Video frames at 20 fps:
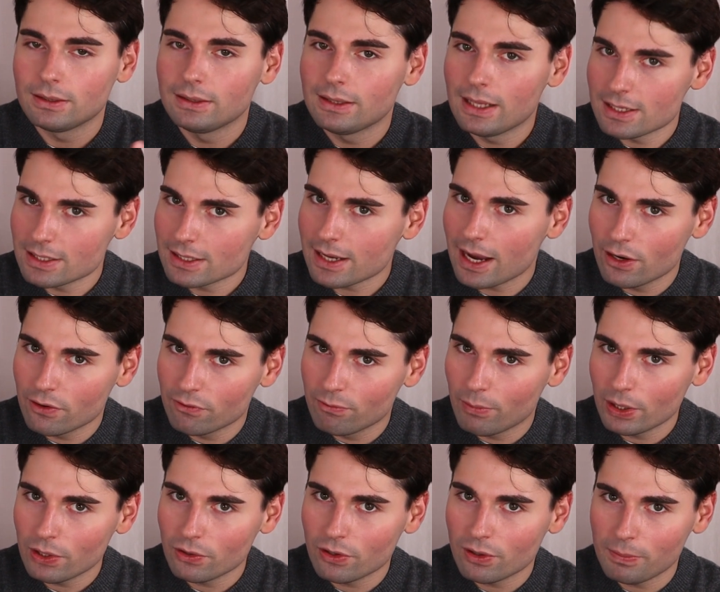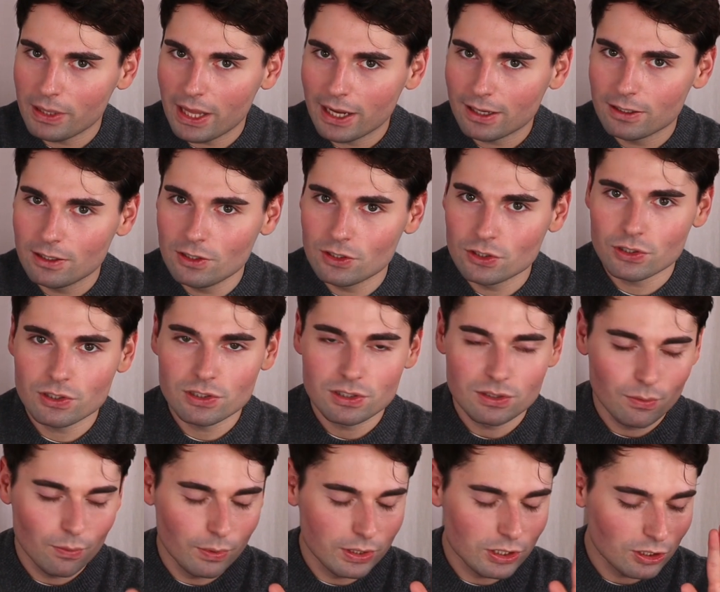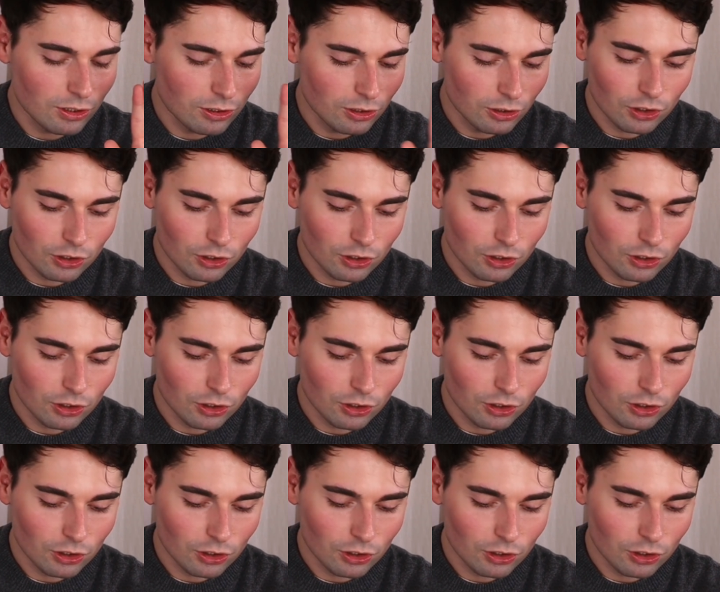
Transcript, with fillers: this kind of money on a black t-shirts, which